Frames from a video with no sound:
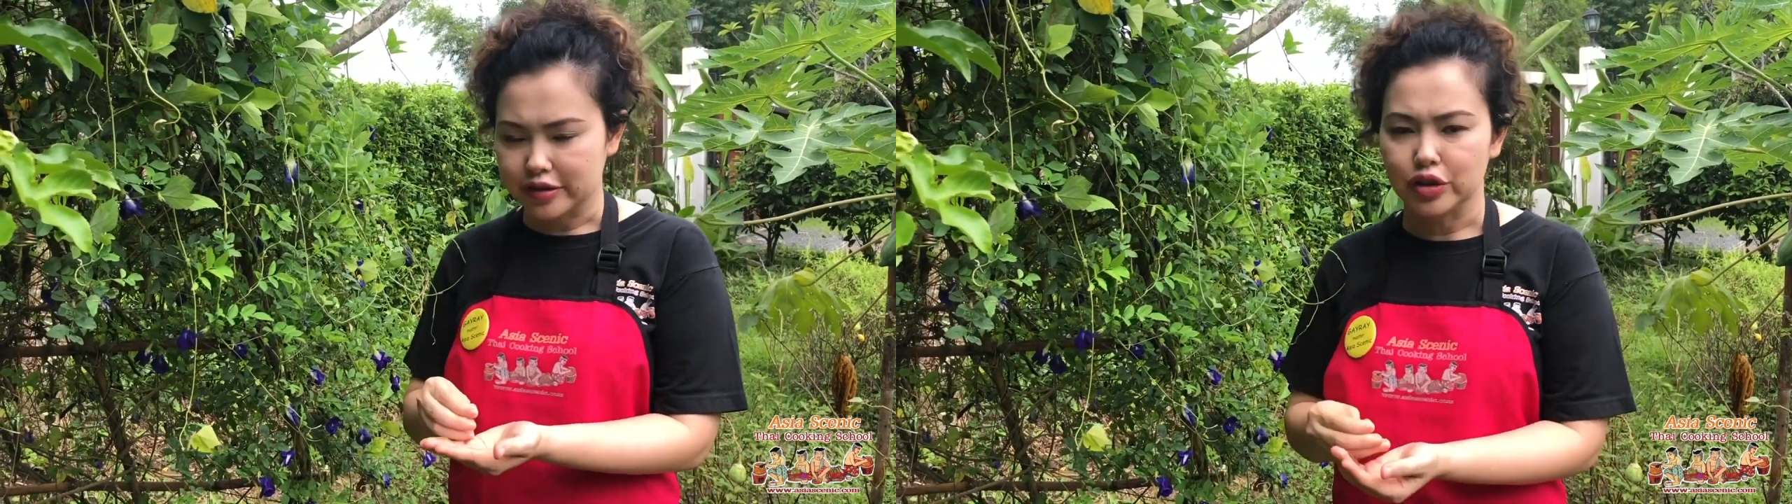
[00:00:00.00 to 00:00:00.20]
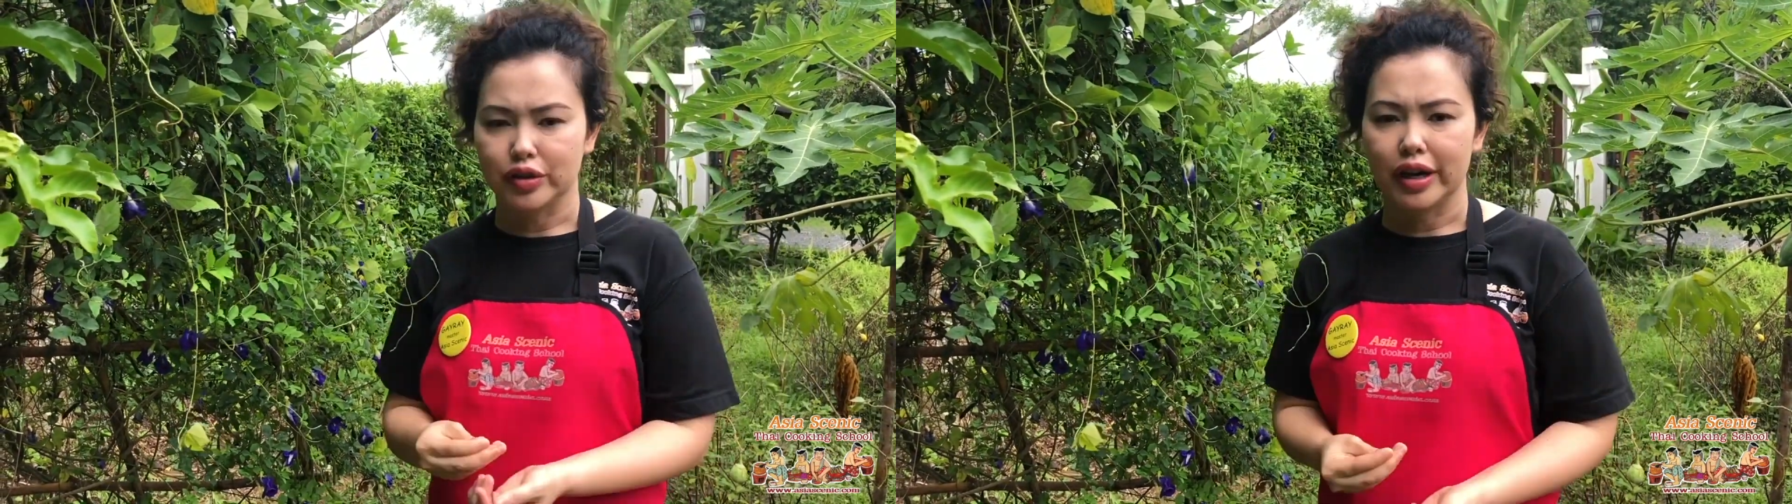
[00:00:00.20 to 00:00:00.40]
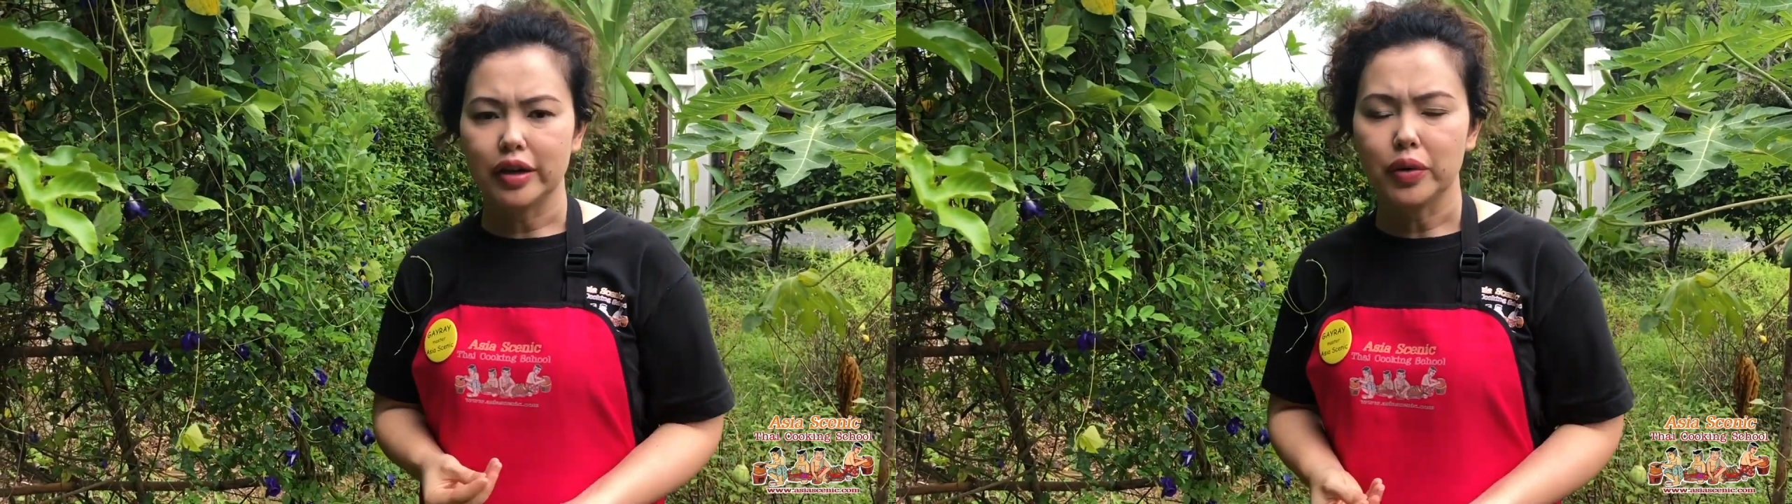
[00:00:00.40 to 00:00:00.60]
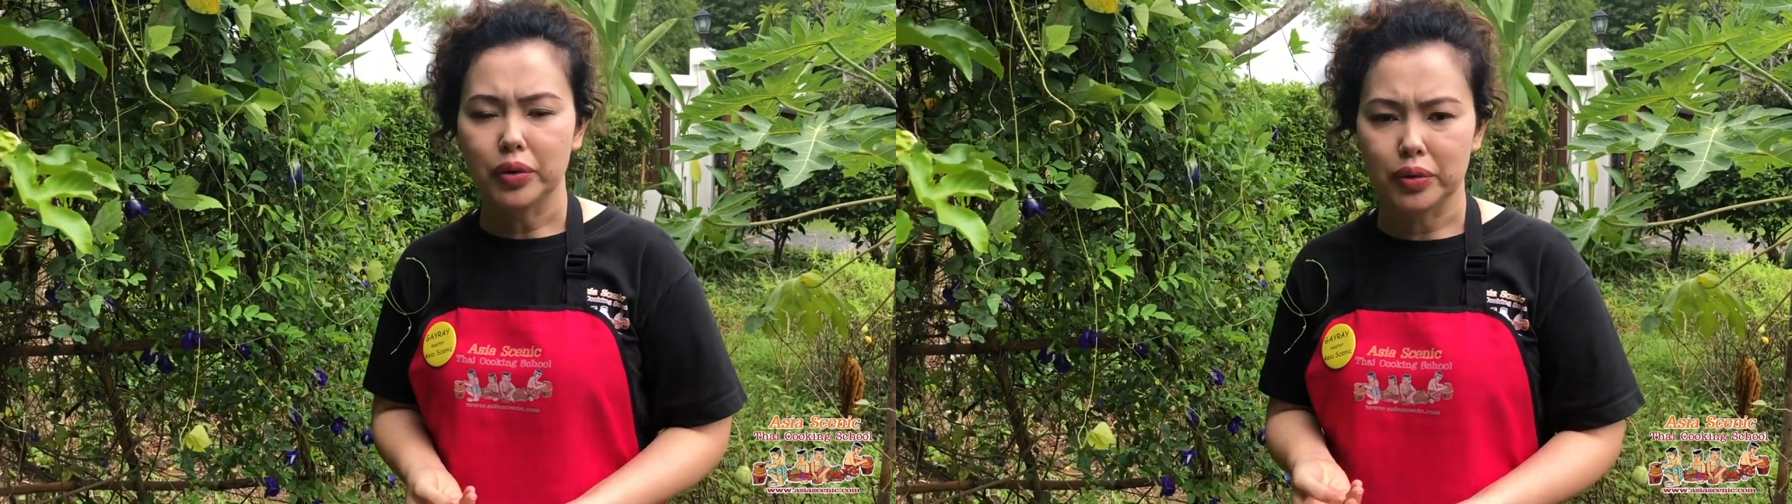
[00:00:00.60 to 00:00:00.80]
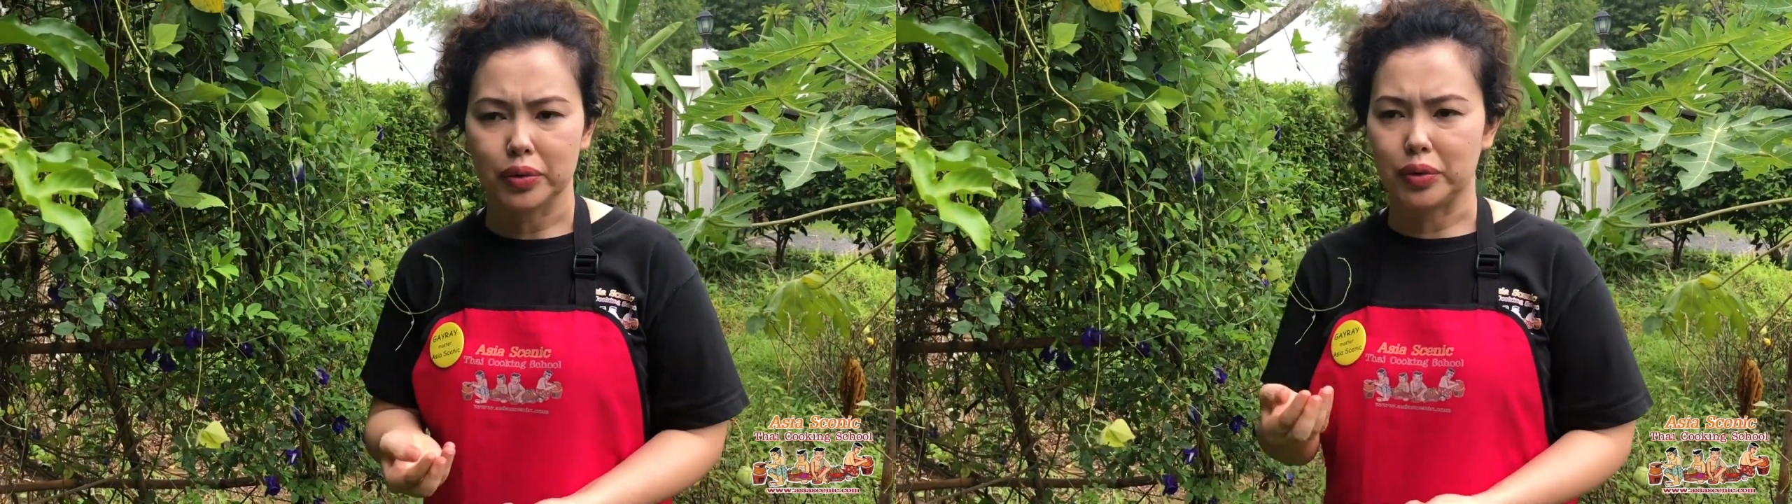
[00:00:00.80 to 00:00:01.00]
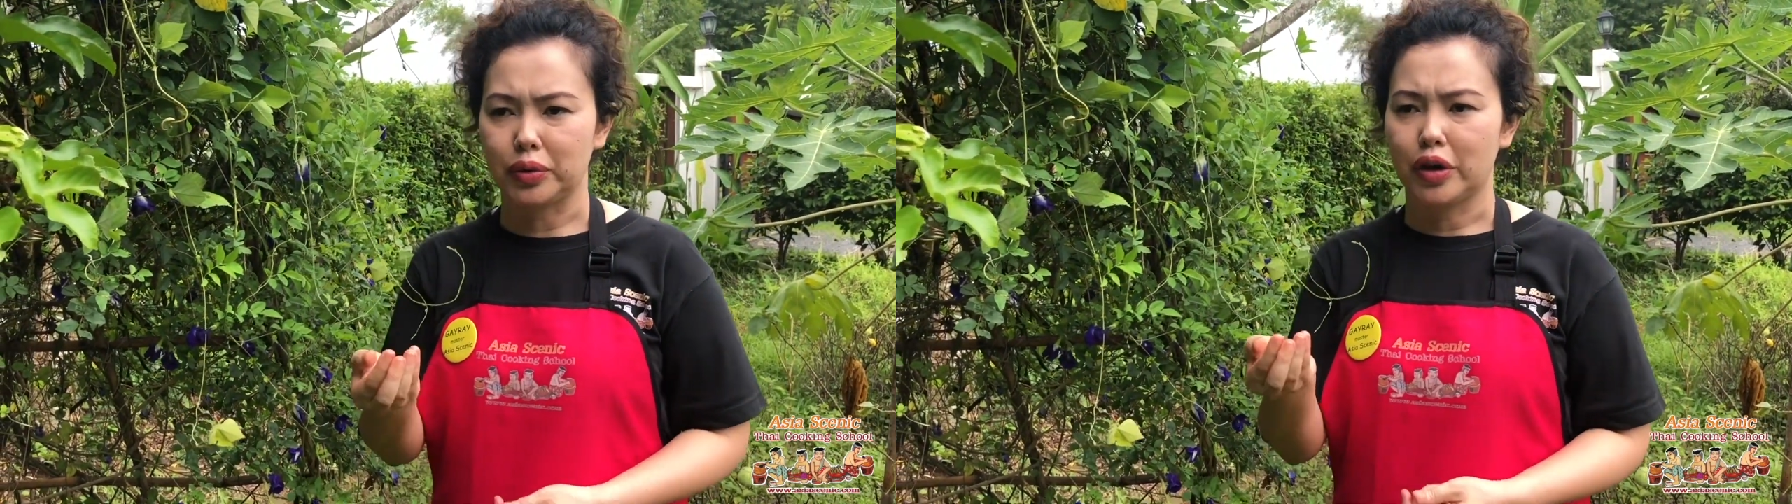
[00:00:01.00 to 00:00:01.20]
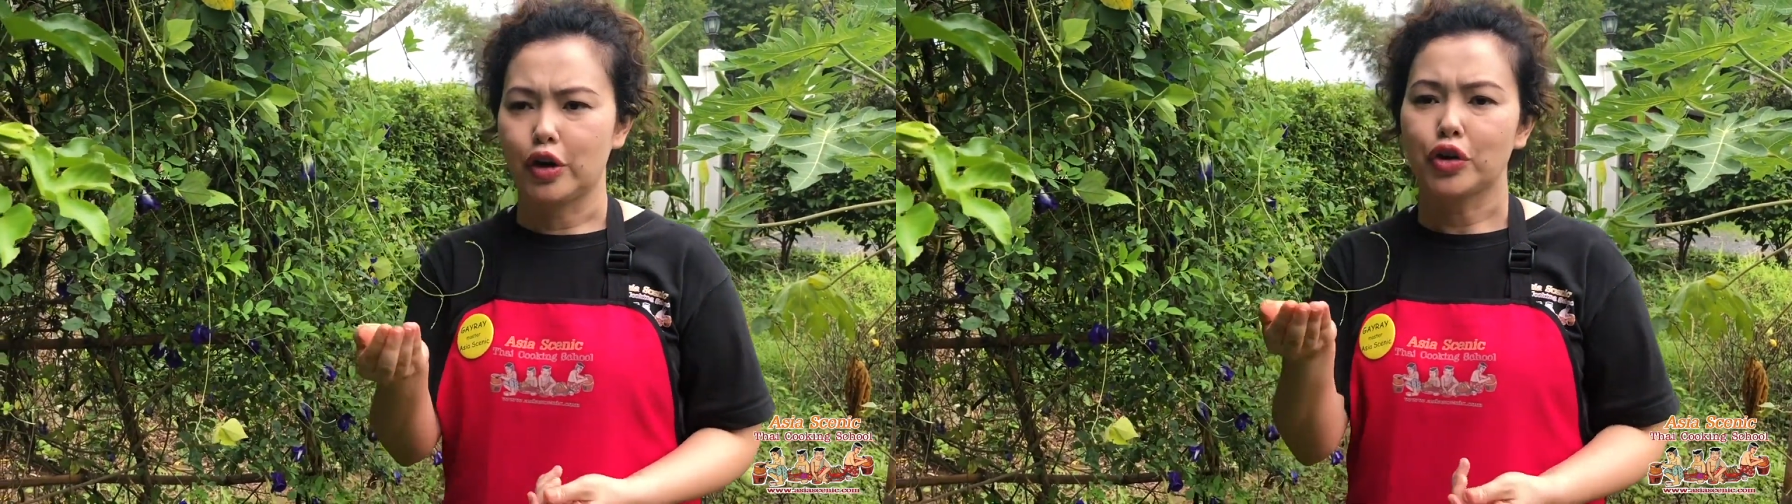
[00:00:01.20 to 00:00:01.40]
students who